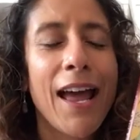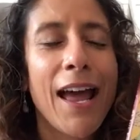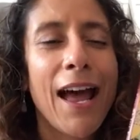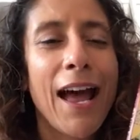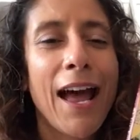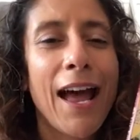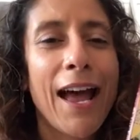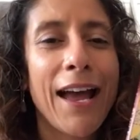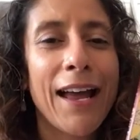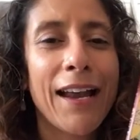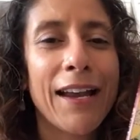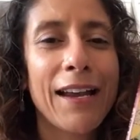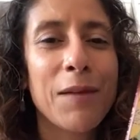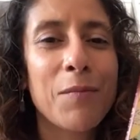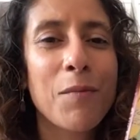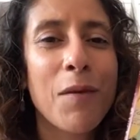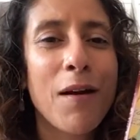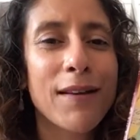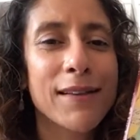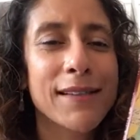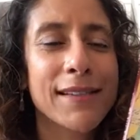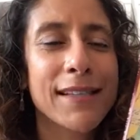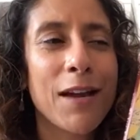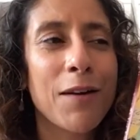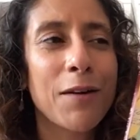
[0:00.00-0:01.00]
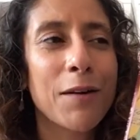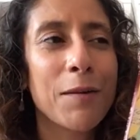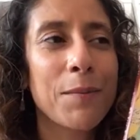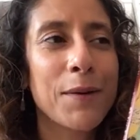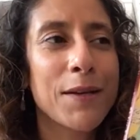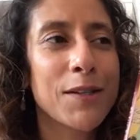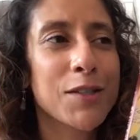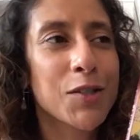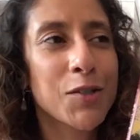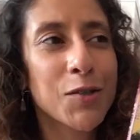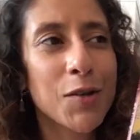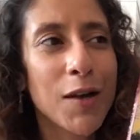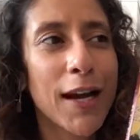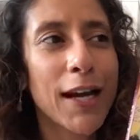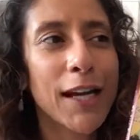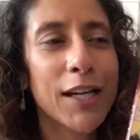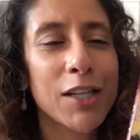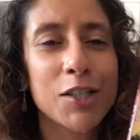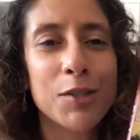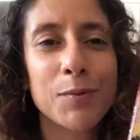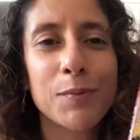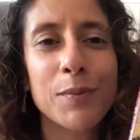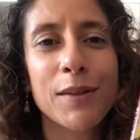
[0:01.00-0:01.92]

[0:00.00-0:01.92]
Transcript: And it might sound a bit strange,